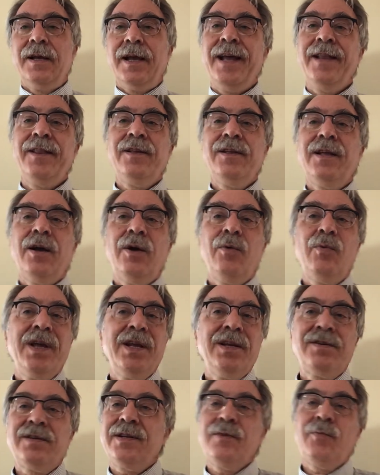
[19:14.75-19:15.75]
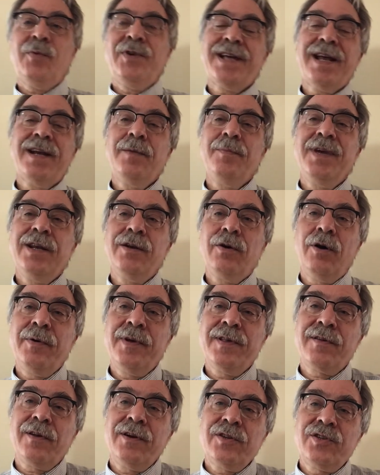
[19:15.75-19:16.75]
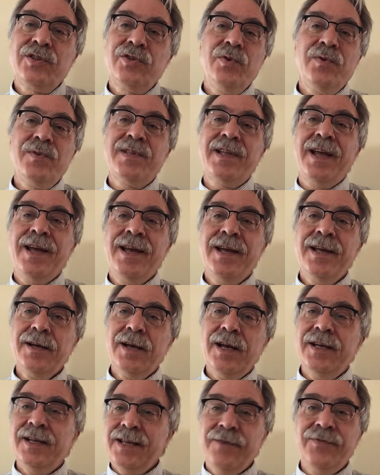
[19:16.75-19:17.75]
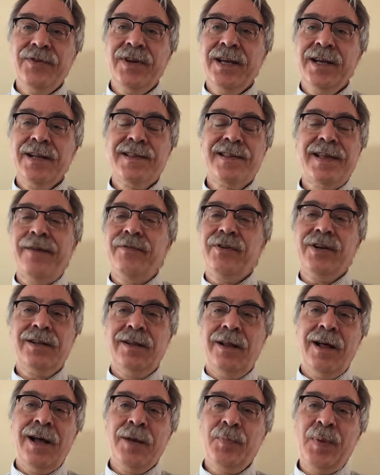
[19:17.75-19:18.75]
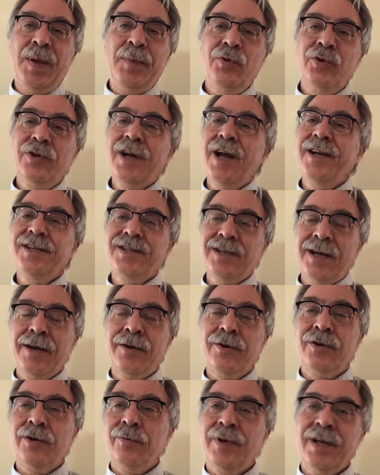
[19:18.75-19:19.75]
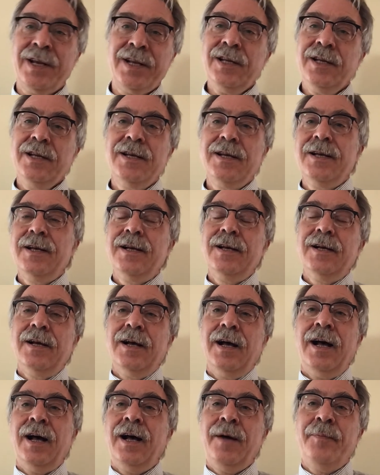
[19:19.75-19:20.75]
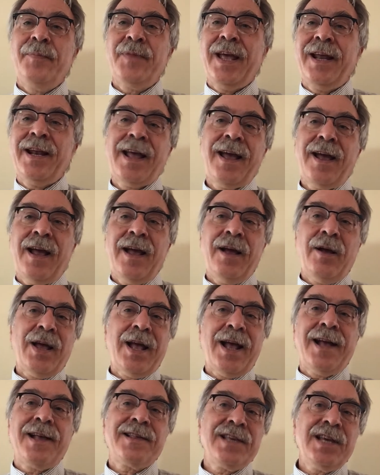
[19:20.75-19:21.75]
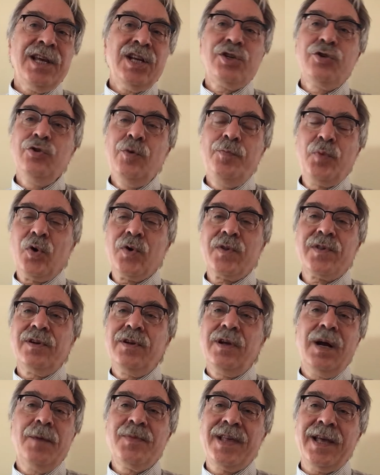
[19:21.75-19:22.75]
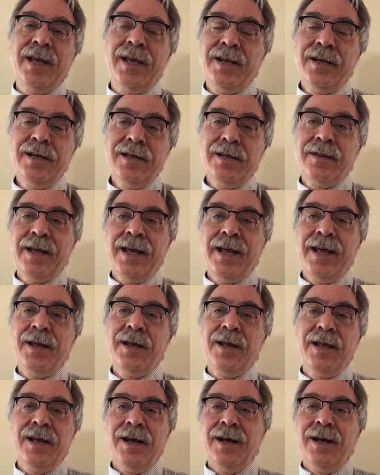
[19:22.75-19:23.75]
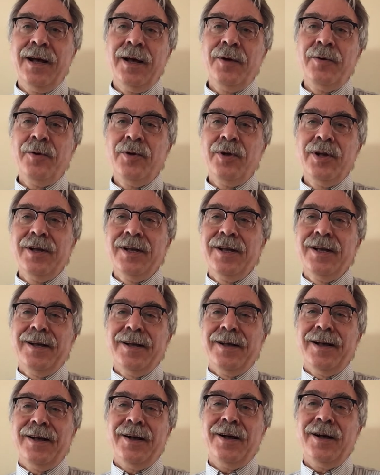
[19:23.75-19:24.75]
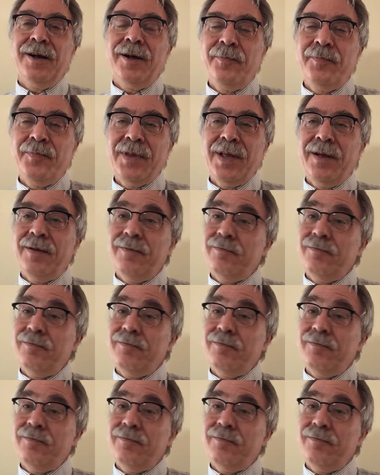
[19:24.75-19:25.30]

And the, we, we tend to meet always on a Tuesday evening at 7 o'clock. People are kind of tired already. Um, and a, uh, as each new person comes in, they uh, um,